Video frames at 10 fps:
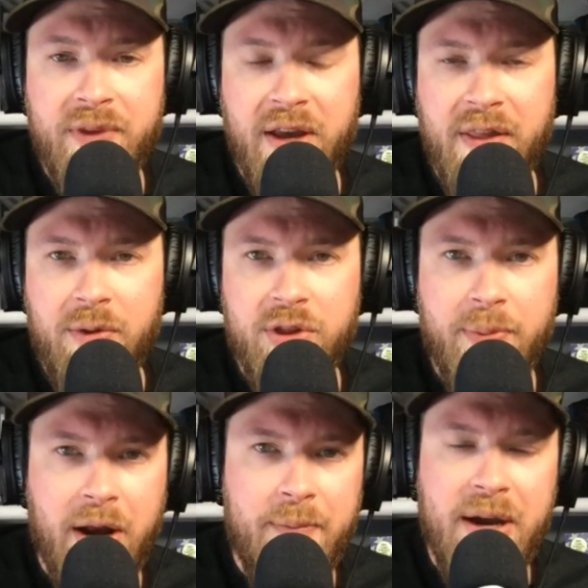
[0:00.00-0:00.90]
And then with
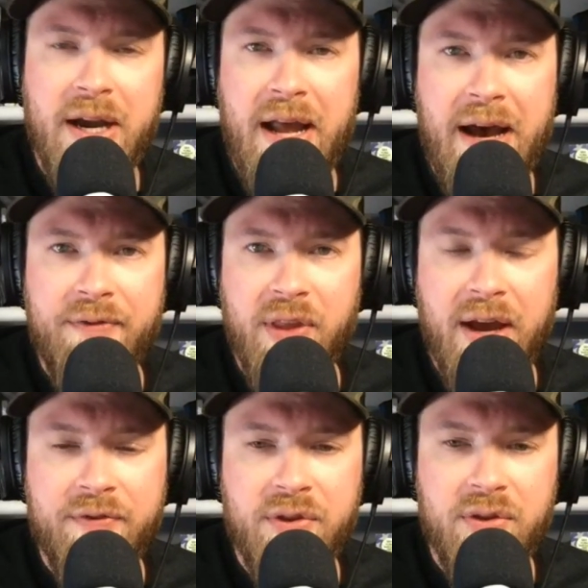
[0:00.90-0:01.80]
about a minute and a half
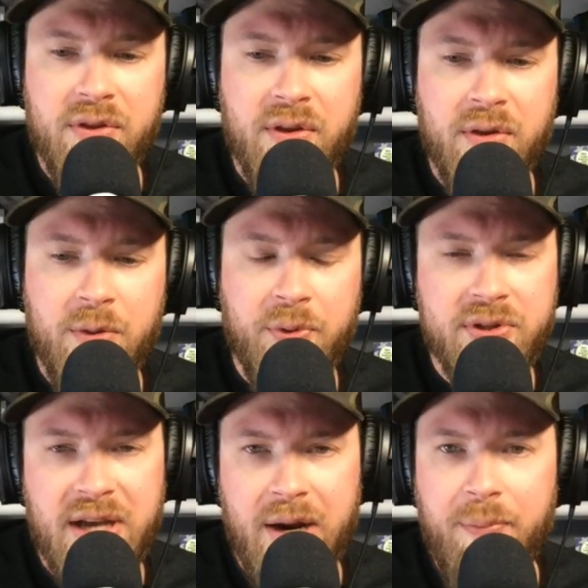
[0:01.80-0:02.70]
left, the
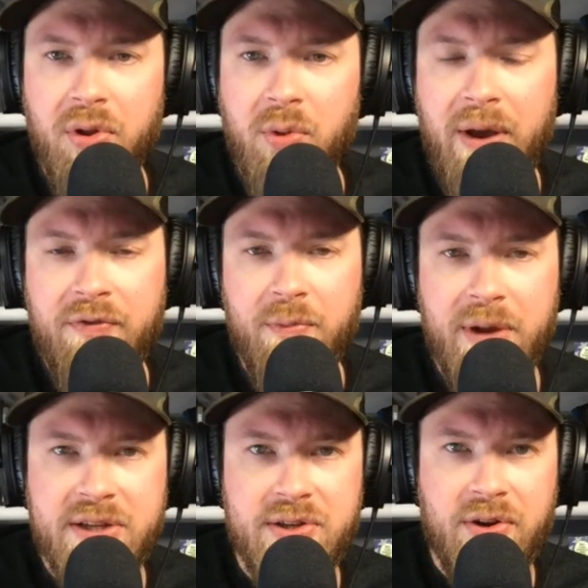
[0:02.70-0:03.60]
Bulls kind of pull away from
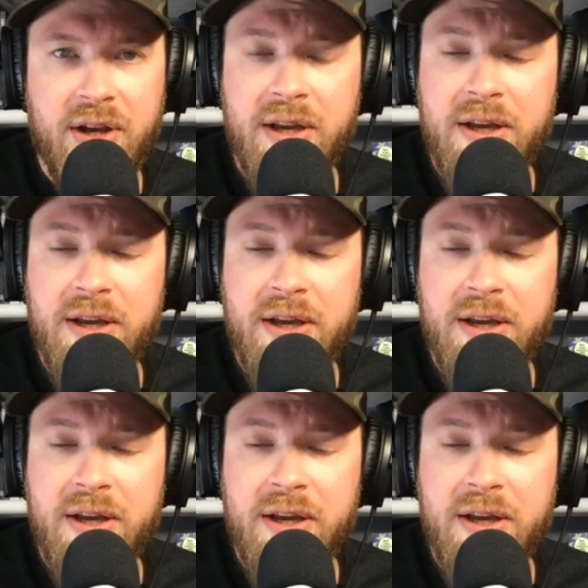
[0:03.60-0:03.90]
Minnesota.